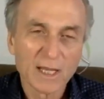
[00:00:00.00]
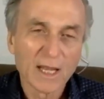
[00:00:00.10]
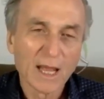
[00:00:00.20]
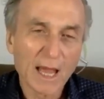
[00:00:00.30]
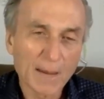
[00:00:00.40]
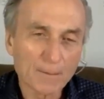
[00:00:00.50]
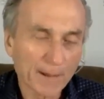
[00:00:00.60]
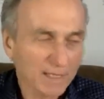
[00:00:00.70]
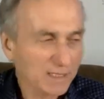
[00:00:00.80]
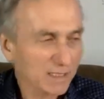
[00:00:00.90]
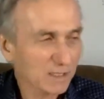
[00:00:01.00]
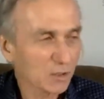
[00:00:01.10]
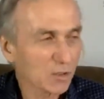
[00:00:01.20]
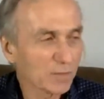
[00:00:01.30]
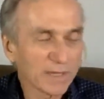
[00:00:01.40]
At best, it
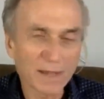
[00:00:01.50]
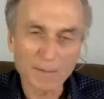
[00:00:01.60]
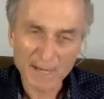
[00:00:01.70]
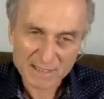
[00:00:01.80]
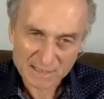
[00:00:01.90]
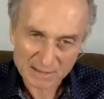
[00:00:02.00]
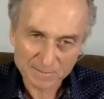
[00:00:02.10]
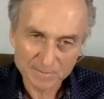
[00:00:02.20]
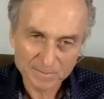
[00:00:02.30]
could be a medicine.